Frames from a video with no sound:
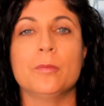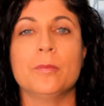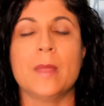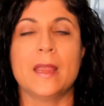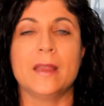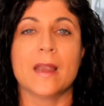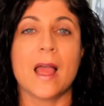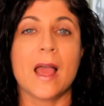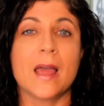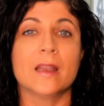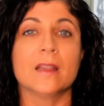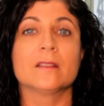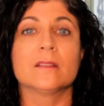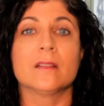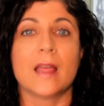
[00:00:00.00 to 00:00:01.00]
may
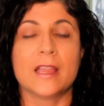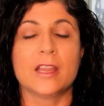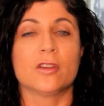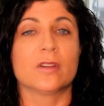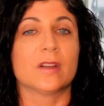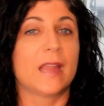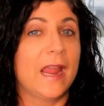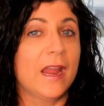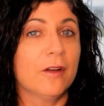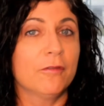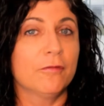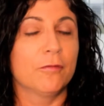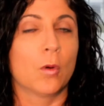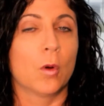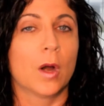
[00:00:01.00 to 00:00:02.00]
not like or care
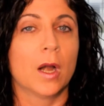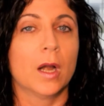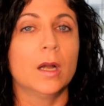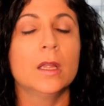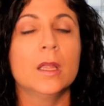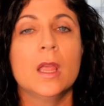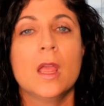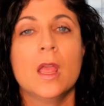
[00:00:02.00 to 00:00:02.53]
for,